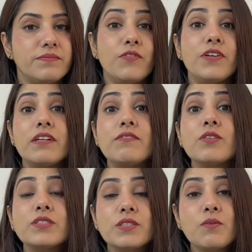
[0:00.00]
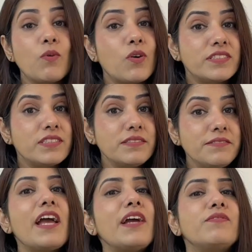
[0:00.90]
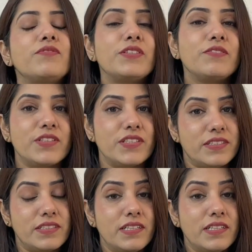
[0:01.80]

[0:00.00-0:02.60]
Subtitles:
Where was the water? Everywhere.